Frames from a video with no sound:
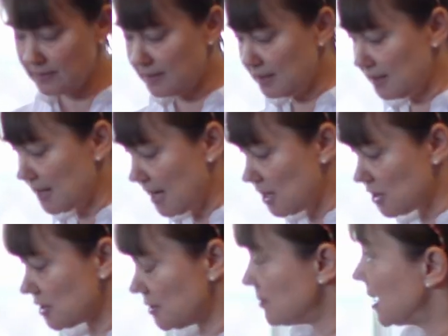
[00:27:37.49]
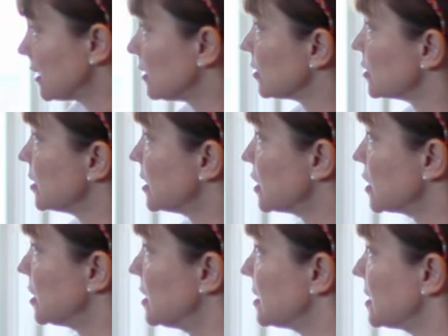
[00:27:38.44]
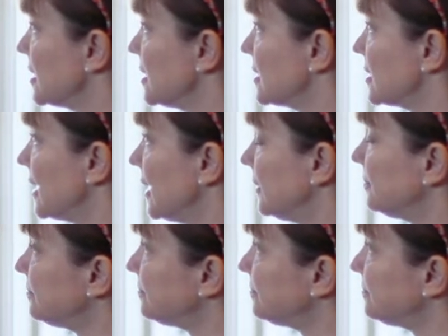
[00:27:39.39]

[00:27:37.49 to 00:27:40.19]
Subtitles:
the Asian medical traditions is that